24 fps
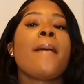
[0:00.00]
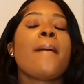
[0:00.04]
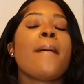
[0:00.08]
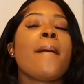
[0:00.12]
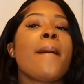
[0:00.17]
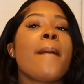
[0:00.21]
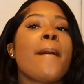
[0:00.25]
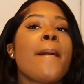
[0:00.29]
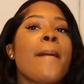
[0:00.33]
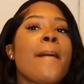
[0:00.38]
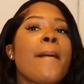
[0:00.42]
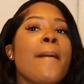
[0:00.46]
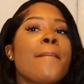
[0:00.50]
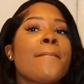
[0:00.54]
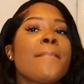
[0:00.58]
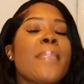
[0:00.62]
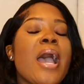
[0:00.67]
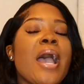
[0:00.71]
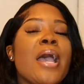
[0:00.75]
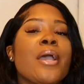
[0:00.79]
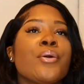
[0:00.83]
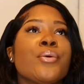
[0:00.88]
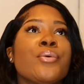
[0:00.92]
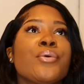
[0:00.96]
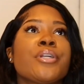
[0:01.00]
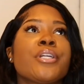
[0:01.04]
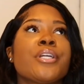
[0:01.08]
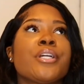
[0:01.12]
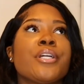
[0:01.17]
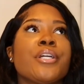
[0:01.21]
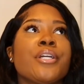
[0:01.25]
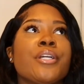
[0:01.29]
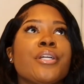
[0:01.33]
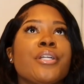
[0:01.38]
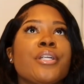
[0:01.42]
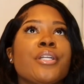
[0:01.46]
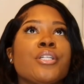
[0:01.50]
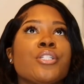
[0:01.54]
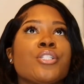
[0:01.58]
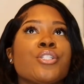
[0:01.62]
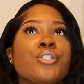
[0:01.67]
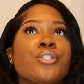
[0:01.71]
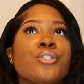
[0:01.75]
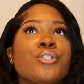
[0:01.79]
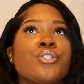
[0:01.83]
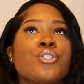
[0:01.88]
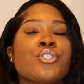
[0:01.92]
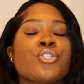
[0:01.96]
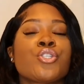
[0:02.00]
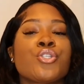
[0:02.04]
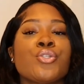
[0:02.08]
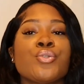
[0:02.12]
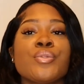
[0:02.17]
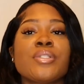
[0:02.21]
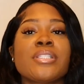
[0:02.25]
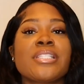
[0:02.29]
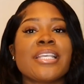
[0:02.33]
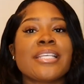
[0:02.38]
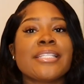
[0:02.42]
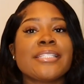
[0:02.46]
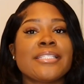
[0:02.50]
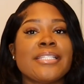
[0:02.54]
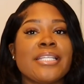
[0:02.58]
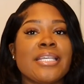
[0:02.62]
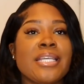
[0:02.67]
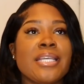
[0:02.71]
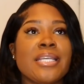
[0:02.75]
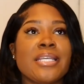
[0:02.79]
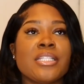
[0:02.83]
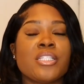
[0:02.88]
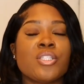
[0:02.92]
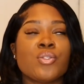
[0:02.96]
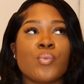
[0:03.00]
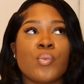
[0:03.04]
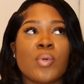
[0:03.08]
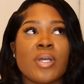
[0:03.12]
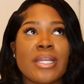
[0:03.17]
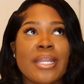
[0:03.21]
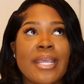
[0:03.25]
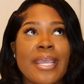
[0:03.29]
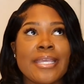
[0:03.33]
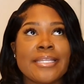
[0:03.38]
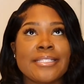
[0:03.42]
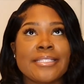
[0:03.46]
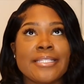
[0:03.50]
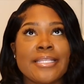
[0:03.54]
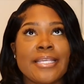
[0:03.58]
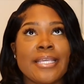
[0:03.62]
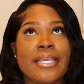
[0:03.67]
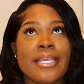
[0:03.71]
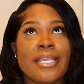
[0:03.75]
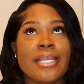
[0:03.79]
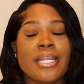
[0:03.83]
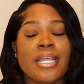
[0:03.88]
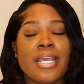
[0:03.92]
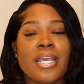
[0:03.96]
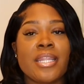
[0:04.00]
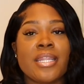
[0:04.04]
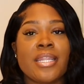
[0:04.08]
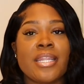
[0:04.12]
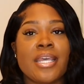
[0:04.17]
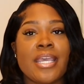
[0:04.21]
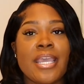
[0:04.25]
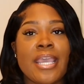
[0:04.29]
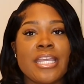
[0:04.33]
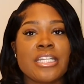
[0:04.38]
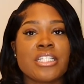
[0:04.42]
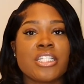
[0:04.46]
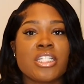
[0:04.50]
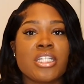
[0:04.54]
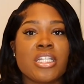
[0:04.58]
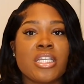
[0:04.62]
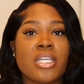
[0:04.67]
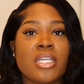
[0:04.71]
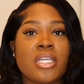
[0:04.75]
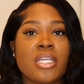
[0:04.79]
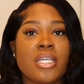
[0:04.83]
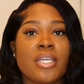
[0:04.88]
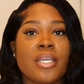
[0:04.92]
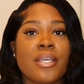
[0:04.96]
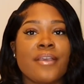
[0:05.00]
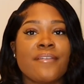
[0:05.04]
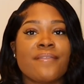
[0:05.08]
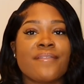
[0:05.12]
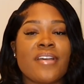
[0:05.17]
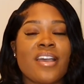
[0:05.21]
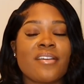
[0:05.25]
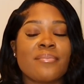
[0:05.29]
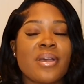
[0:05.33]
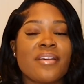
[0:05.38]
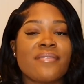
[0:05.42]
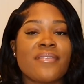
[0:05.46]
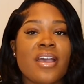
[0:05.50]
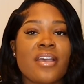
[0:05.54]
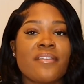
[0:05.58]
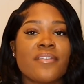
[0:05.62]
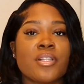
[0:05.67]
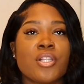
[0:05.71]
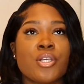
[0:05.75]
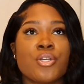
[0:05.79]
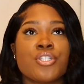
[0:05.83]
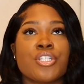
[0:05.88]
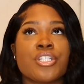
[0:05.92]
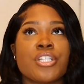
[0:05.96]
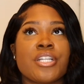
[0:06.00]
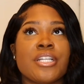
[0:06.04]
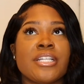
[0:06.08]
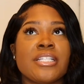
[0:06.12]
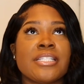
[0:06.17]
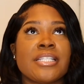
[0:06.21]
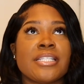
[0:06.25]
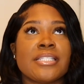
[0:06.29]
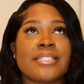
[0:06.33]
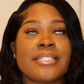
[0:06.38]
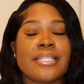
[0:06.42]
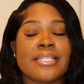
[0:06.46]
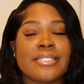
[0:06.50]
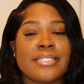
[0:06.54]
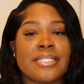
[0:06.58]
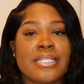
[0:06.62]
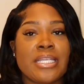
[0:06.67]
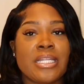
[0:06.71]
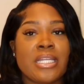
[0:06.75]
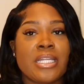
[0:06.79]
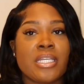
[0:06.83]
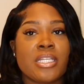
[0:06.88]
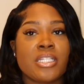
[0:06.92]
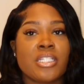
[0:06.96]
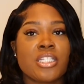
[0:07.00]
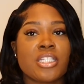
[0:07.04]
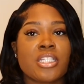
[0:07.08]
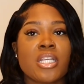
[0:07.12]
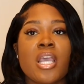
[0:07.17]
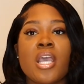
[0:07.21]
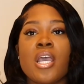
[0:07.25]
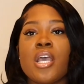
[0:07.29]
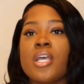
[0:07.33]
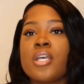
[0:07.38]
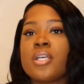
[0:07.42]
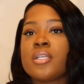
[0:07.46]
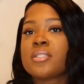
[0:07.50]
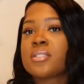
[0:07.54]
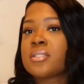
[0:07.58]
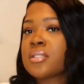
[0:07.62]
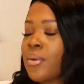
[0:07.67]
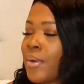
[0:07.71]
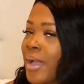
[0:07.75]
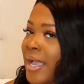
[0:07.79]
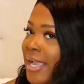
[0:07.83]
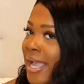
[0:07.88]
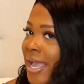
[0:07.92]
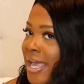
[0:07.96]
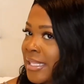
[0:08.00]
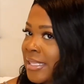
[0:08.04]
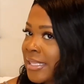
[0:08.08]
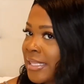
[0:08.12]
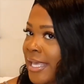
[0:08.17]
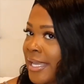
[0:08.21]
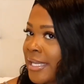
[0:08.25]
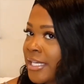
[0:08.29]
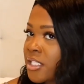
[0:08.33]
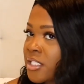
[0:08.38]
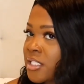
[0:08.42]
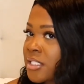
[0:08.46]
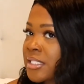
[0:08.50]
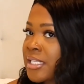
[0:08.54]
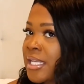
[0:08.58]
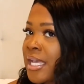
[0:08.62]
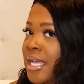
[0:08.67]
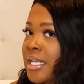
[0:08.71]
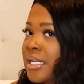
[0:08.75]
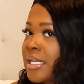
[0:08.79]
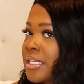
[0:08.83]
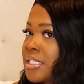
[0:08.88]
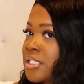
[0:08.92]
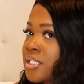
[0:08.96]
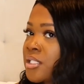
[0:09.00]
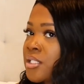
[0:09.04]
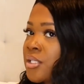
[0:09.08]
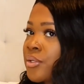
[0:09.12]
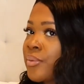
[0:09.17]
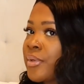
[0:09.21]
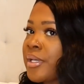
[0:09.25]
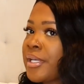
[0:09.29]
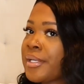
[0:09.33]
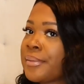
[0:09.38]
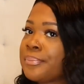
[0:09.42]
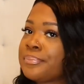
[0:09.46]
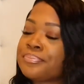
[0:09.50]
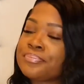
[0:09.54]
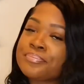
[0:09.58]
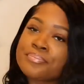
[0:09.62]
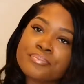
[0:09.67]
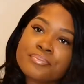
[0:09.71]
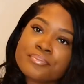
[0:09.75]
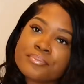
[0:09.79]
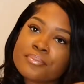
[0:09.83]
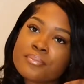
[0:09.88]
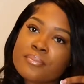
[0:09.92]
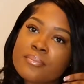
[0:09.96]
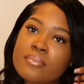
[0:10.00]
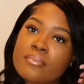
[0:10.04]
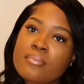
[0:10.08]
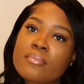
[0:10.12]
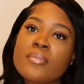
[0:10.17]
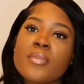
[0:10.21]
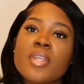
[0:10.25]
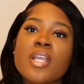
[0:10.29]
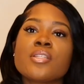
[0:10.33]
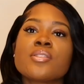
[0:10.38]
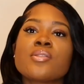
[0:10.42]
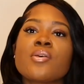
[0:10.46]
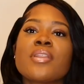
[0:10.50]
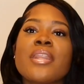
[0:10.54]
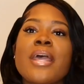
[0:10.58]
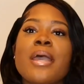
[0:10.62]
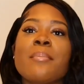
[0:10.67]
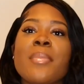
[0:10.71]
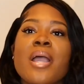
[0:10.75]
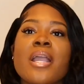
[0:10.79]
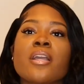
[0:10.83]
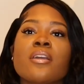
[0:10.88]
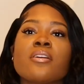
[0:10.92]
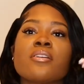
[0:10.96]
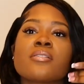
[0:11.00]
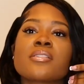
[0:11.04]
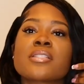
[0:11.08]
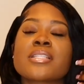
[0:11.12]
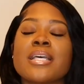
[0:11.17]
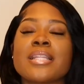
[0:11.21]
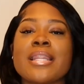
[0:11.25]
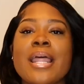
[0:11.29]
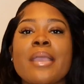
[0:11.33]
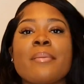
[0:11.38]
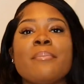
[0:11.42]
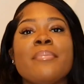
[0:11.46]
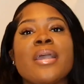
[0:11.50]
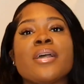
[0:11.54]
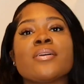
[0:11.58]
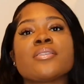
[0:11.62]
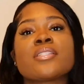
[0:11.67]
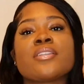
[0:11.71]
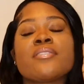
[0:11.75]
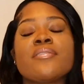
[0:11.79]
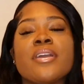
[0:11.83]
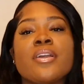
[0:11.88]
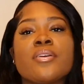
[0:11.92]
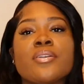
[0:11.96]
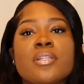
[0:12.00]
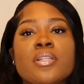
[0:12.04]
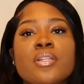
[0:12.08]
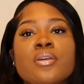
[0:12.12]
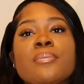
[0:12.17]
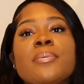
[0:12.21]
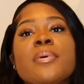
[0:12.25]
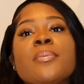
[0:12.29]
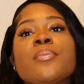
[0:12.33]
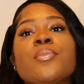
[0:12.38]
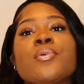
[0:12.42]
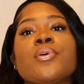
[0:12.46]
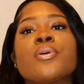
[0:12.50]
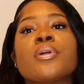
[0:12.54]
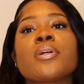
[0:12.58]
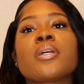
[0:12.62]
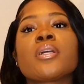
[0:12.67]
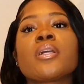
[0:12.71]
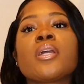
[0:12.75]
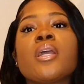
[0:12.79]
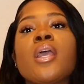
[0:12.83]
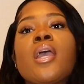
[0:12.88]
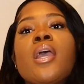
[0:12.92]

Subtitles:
I ordered 2 16s, 1 18, and the HD 5x5 closure is the 16-inch. So I got layers cut into it so that my curls could like bounce around a little bit more.